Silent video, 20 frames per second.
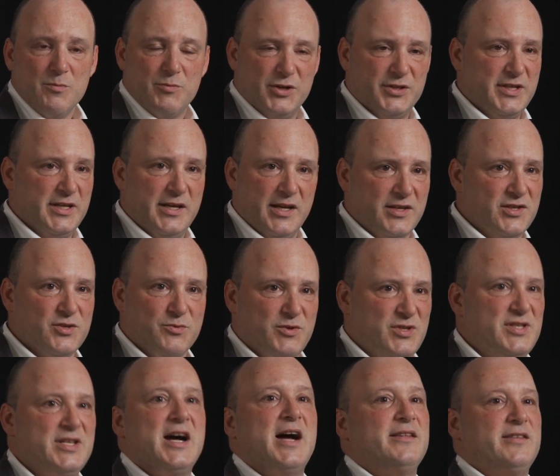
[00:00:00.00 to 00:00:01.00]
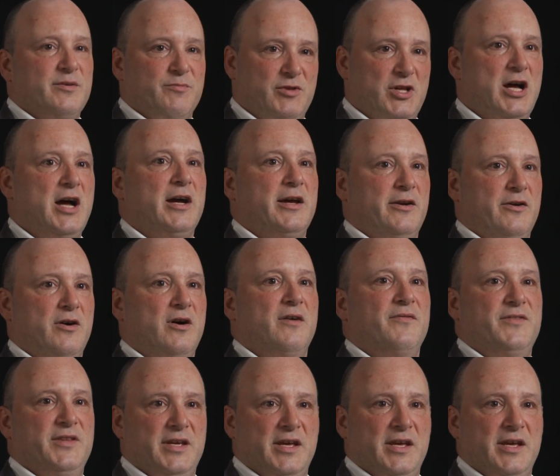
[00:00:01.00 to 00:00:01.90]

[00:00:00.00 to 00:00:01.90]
But the answer is not to block it off.